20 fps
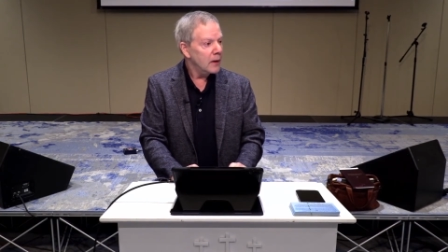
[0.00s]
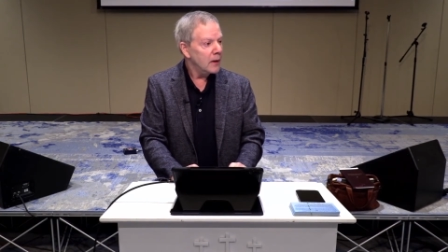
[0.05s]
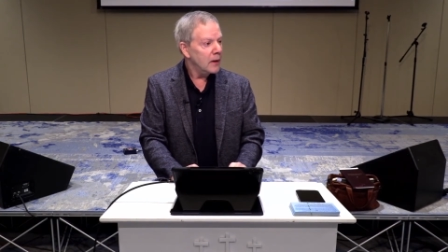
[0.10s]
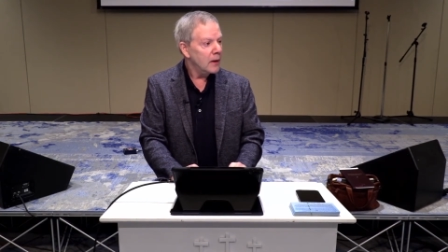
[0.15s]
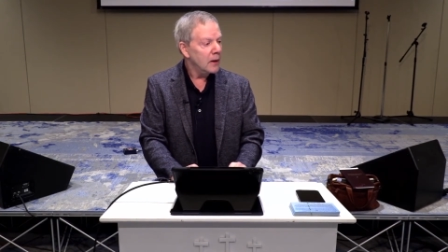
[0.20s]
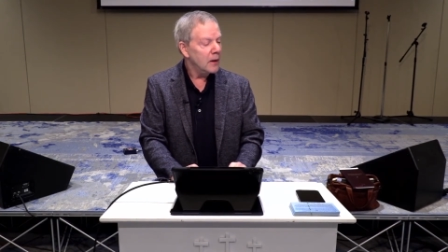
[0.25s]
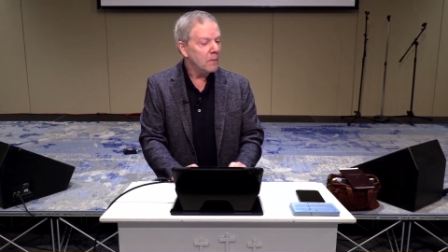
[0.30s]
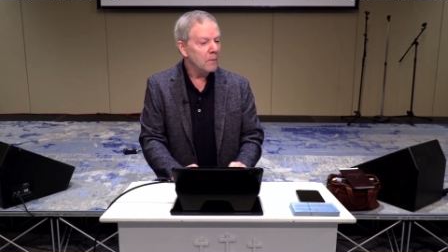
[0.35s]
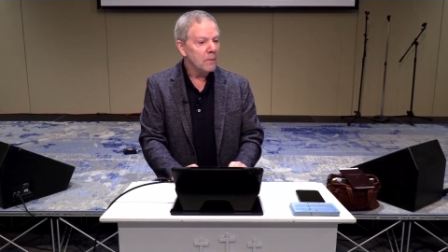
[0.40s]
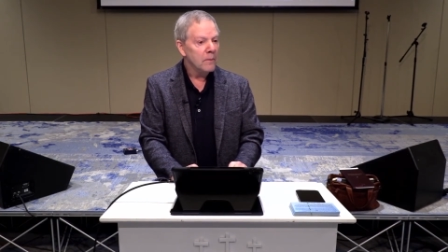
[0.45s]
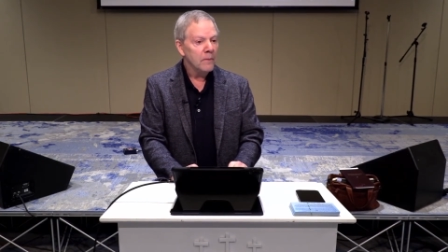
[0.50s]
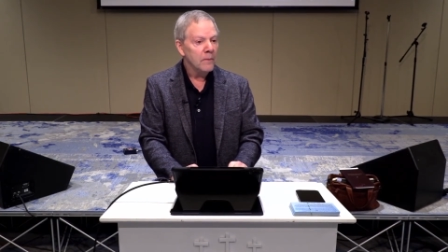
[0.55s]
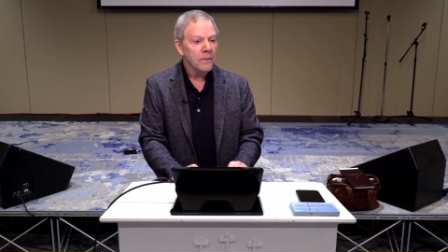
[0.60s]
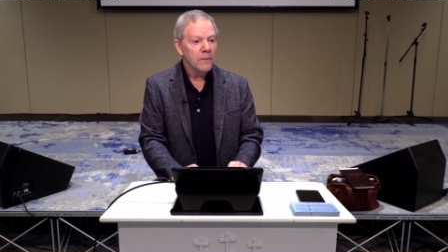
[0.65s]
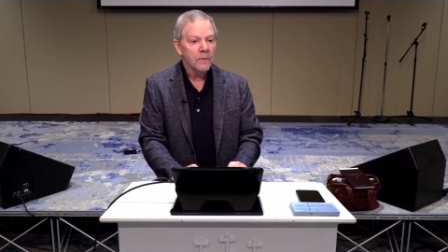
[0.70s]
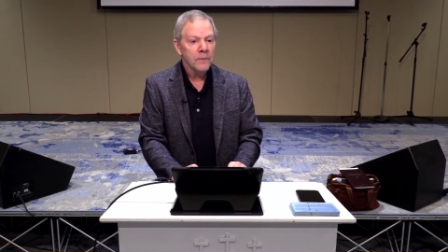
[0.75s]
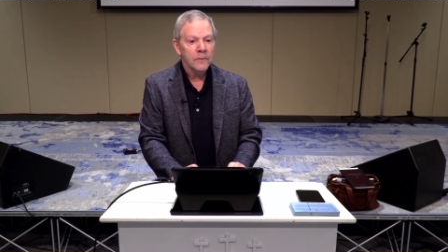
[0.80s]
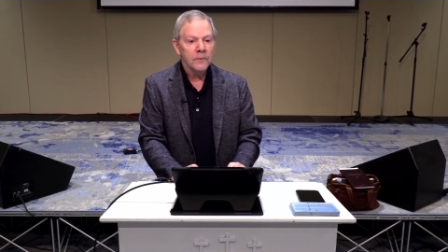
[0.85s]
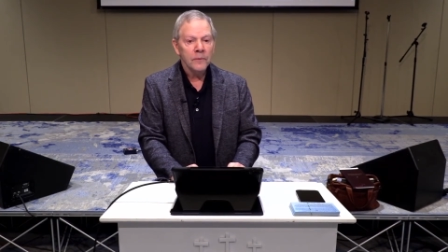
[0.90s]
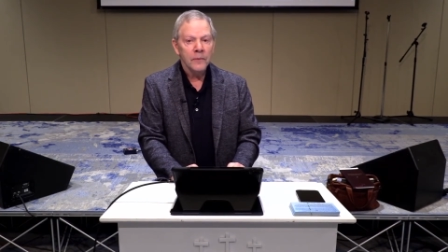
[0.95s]

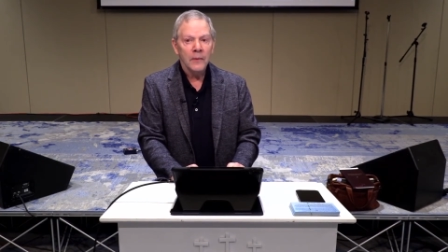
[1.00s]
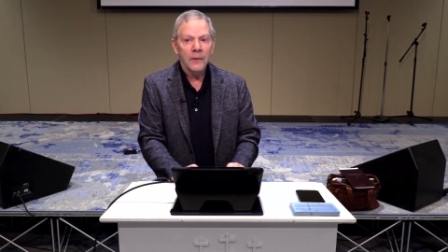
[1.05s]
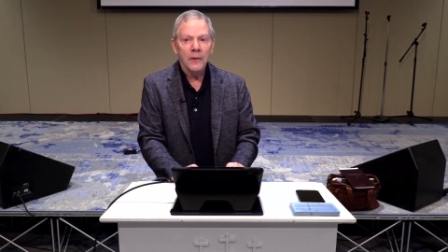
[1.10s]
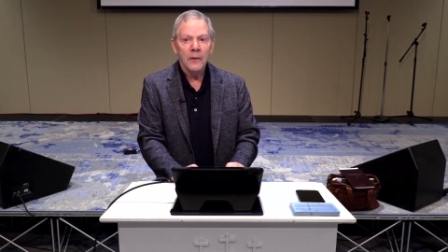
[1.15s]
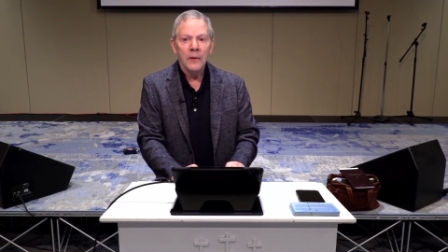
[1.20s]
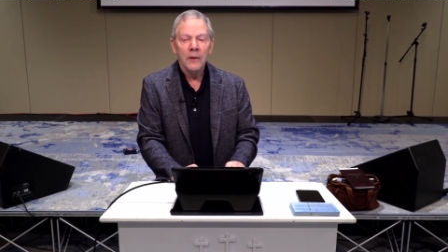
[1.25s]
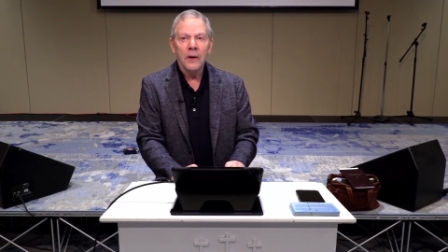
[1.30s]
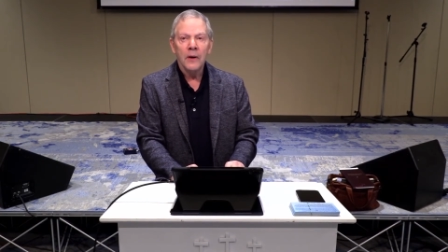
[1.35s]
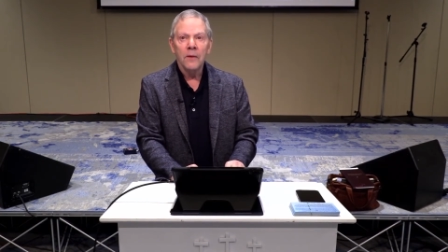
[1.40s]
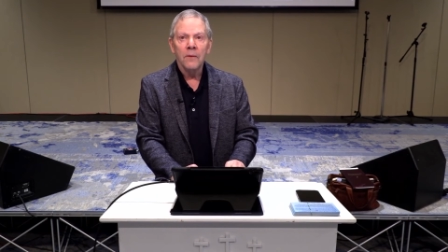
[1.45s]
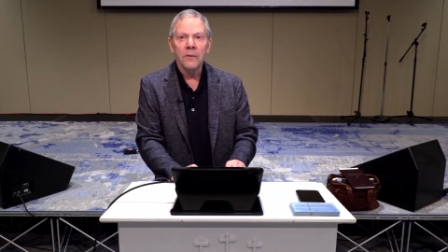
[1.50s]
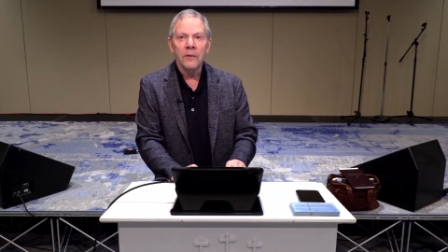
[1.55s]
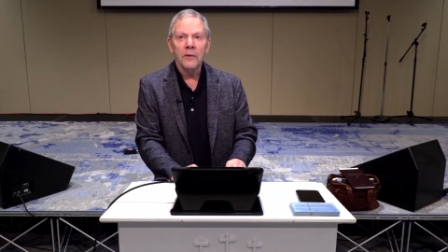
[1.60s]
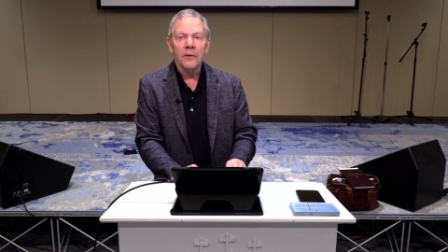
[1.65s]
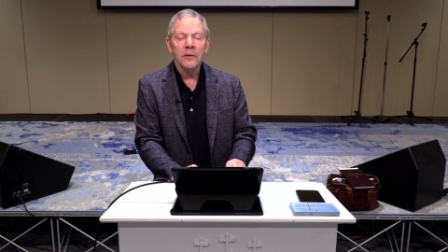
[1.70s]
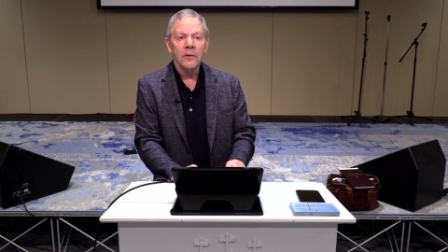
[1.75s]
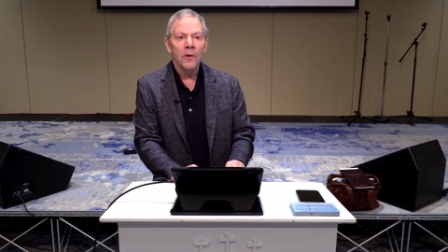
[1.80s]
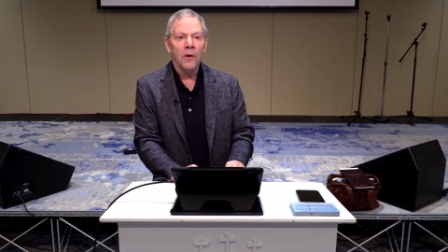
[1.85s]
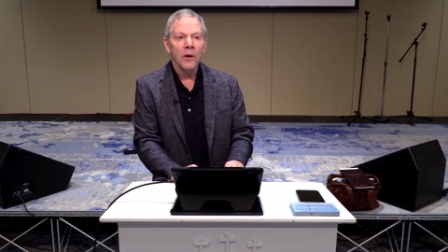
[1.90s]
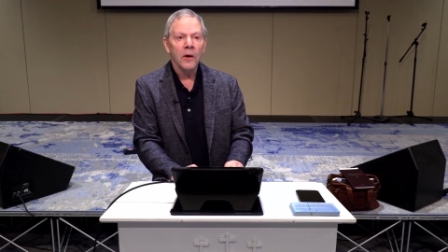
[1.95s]
I
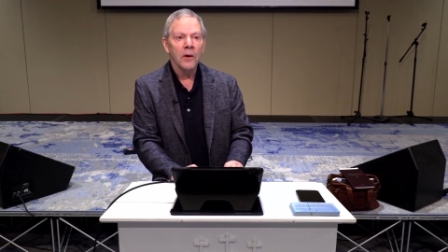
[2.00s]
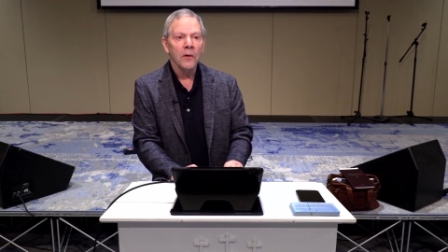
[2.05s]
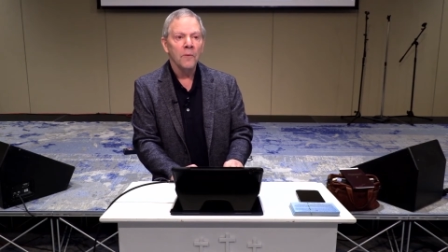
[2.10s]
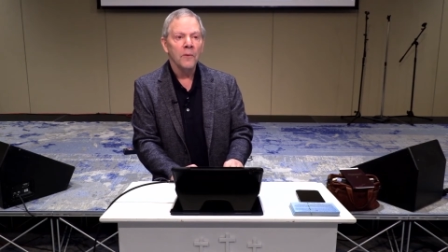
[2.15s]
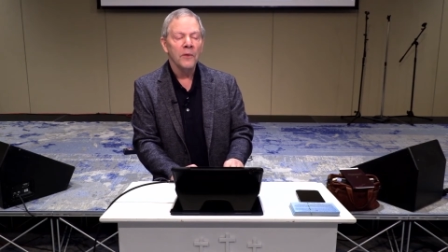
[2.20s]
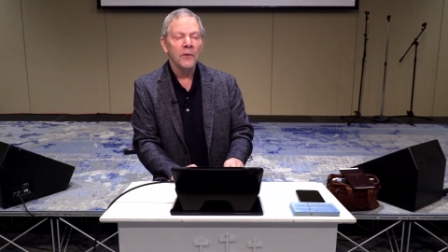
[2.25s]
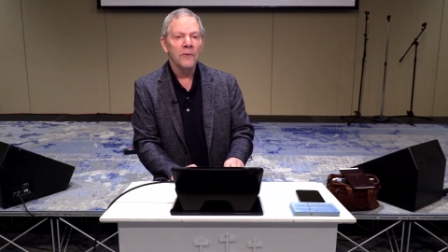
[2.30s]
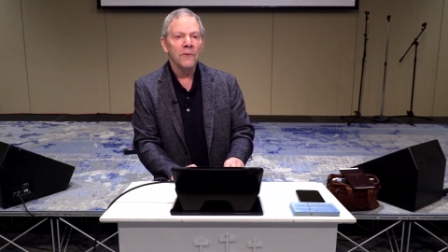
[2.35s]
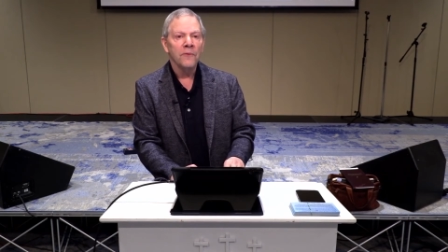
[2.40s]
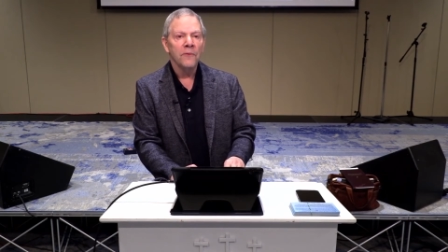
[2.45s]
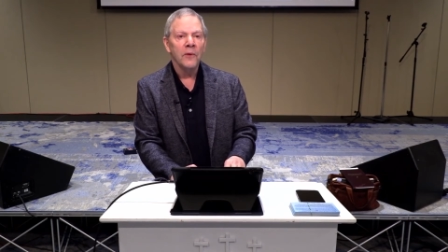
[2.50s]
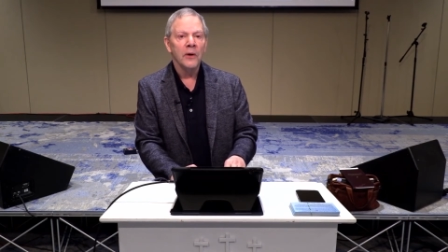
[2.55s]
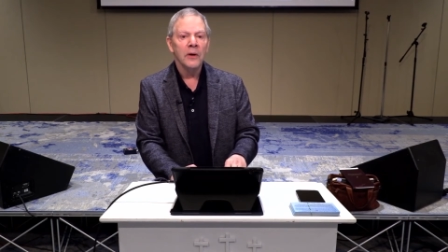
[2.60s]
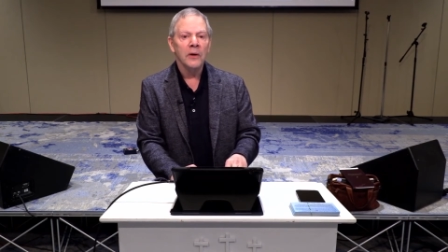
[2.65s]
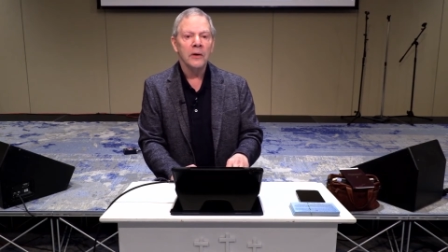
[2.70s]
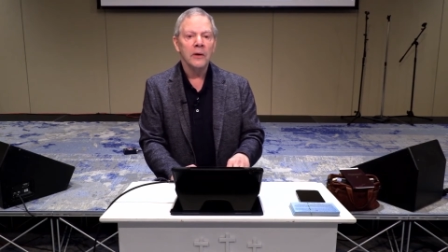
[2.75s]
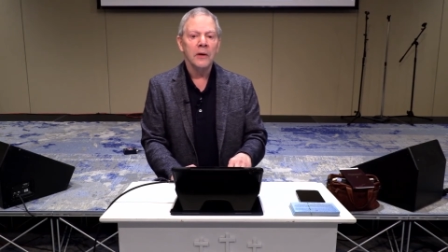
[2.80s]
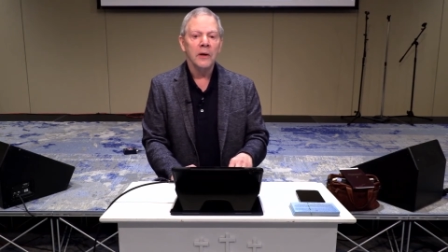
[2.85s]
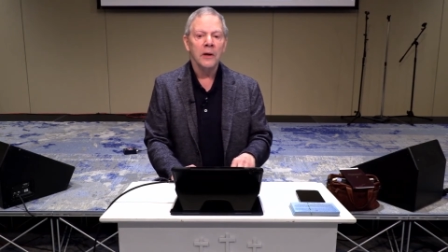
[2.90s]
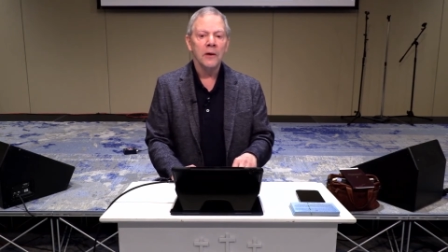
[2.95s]
was talking with a
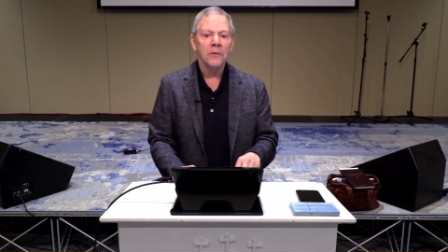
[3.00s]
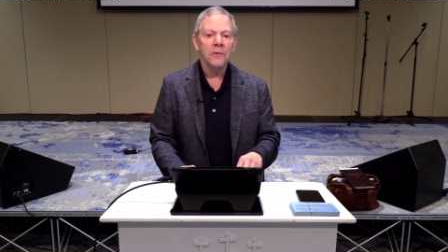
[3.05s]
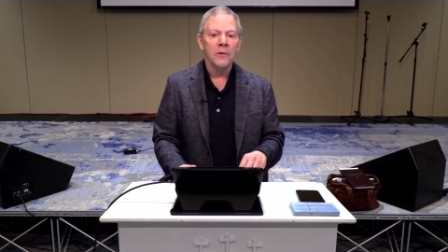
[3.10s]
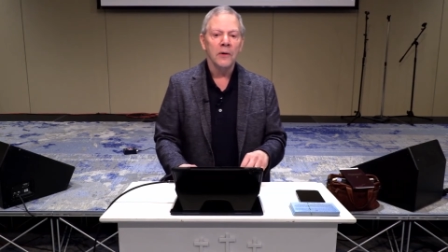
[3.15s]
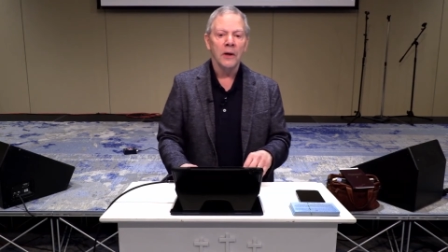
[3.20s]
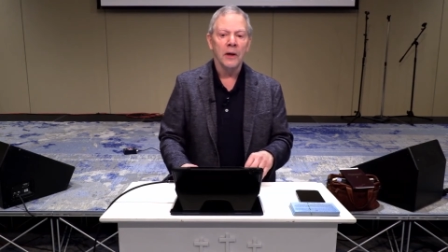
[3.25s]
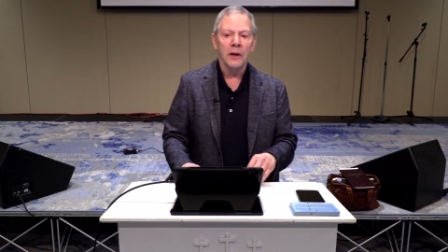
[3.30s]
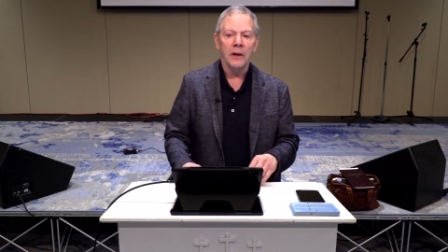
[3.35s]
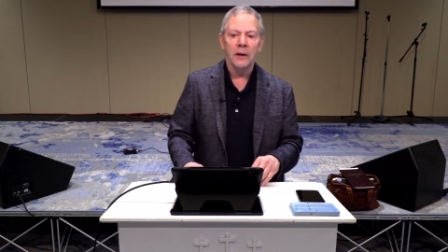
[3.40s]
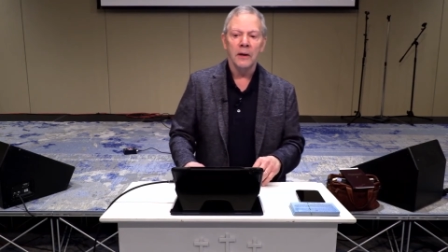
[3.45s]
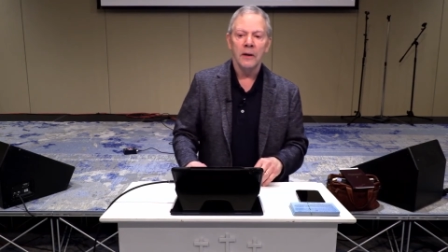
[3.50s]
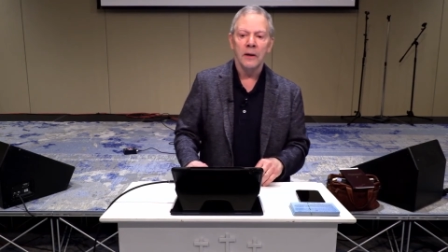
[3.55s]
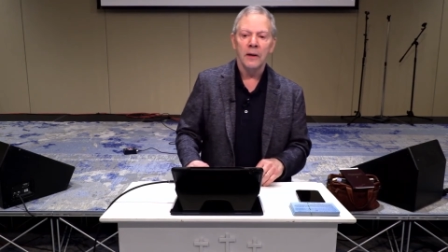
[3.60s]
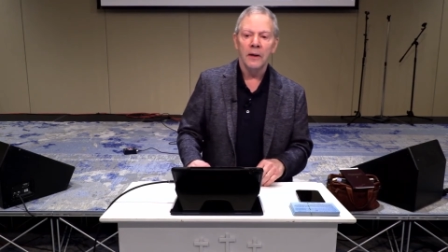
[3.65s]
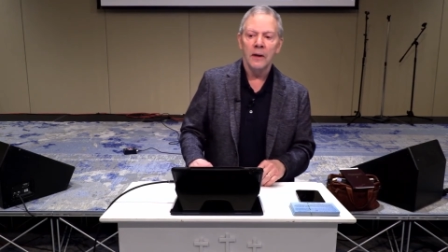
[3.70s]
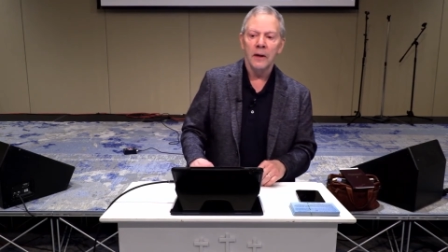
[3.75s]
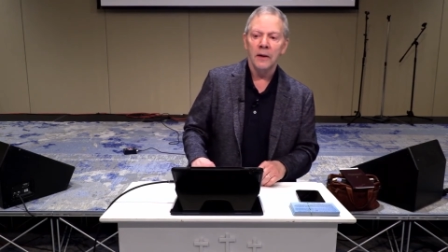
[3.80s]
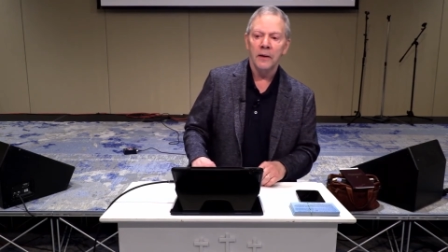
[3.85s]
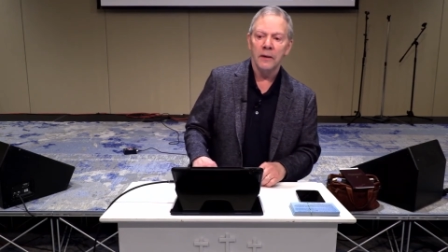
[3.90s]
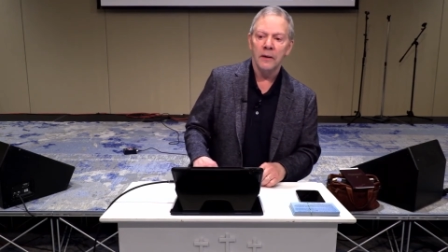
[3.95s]
friend yesterday,
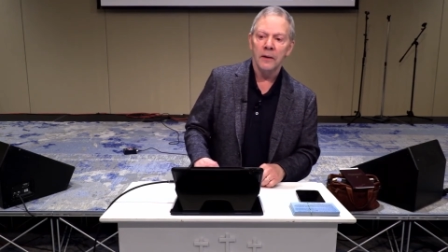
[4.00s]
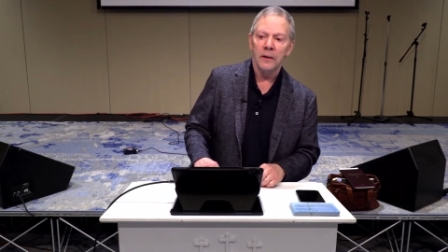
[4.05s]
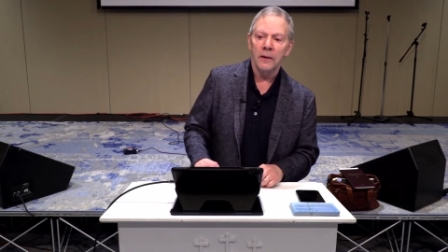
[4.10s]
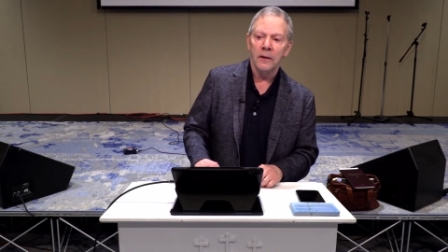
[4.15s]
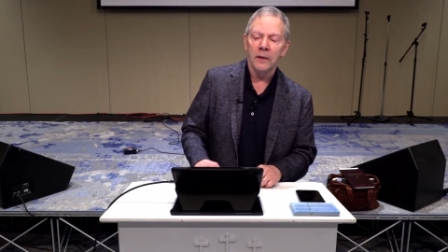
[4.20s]
and